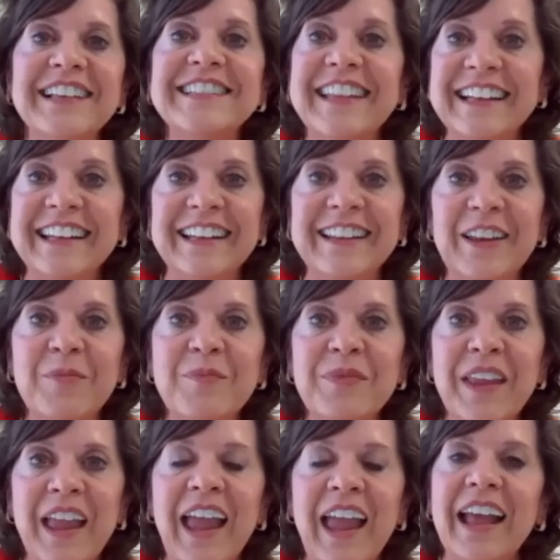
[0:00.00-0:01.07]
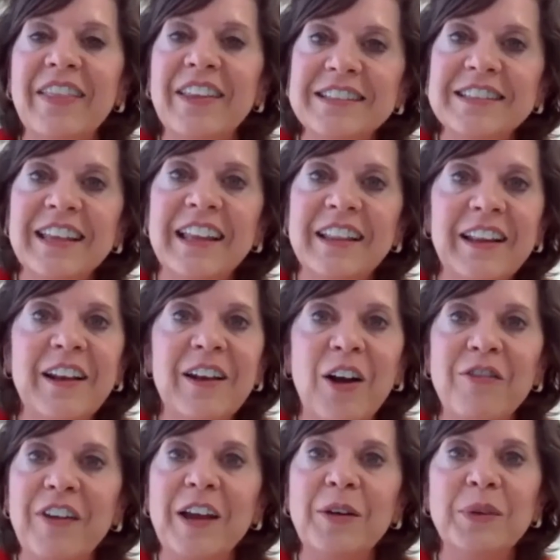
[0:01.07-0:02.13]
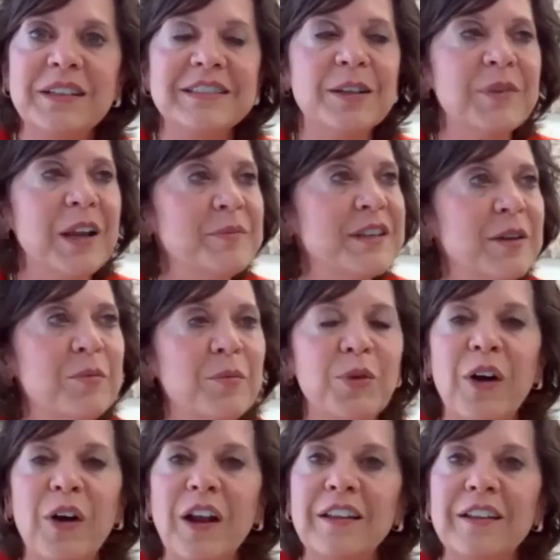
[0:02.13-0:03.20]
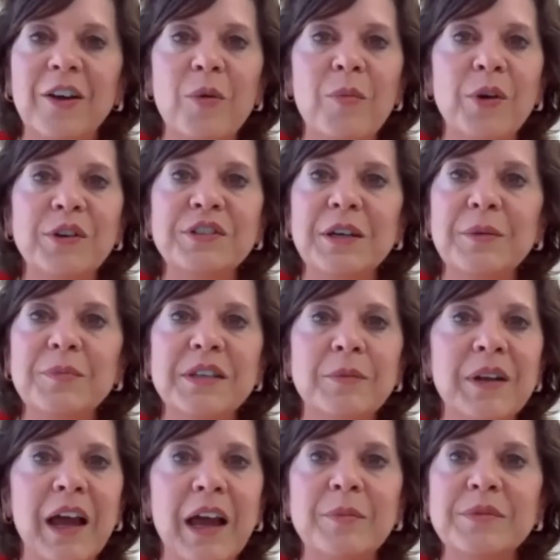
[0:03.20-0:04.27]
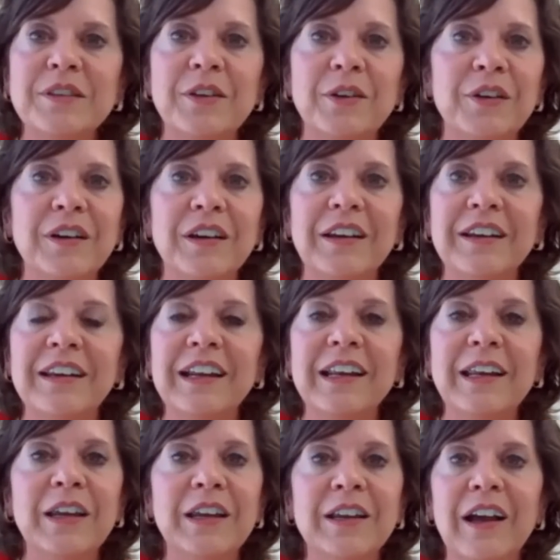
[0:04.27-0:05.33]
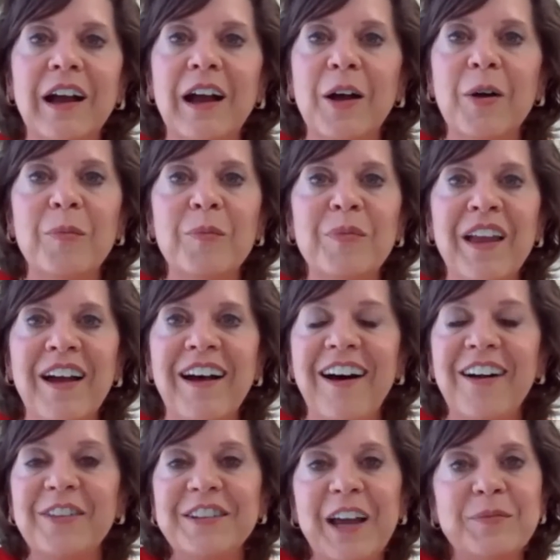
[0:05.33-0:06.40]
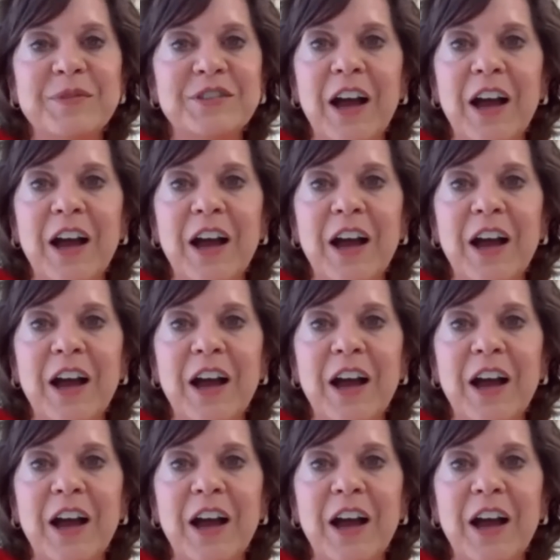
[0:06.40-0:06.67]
as they need them. And then our families, sometimes they move on into homeownership. Sometimes they're getting other types of